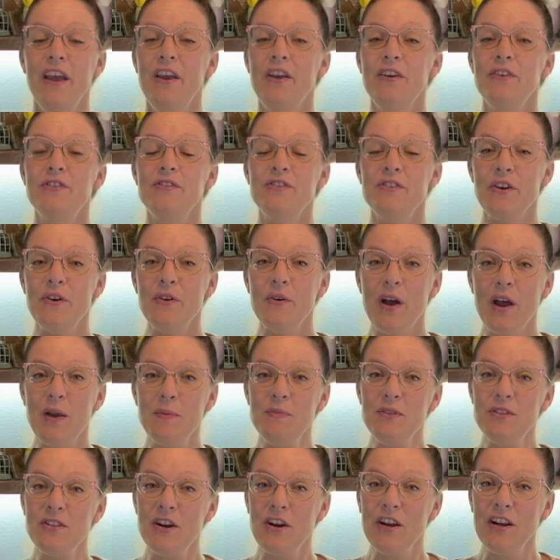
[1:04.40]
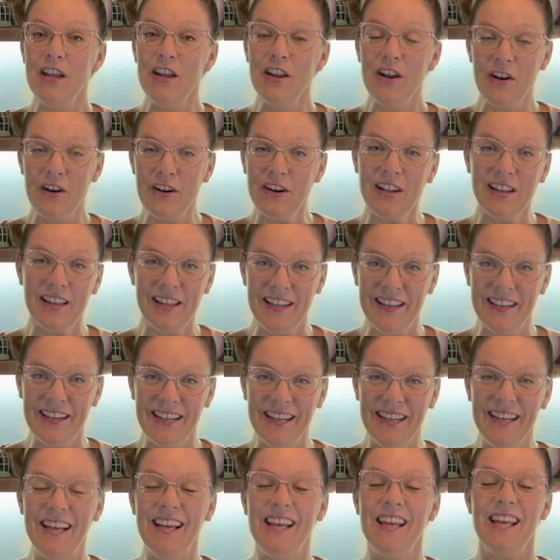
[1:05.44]
So I'm starting
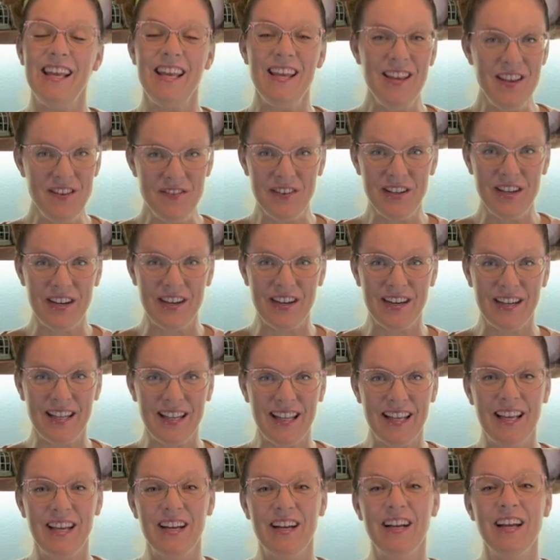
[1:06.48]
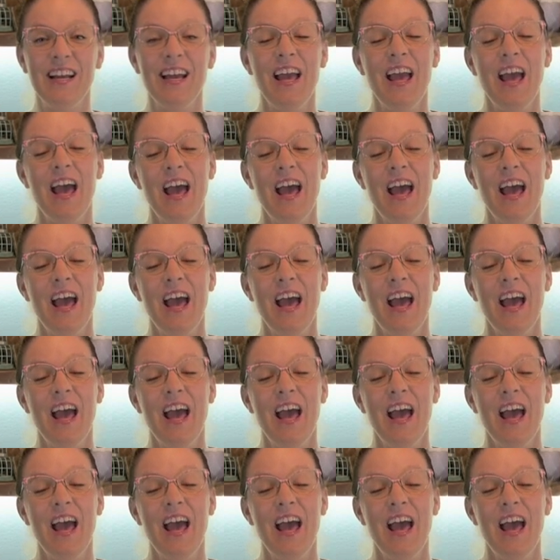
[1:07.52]
earlier, even earlier.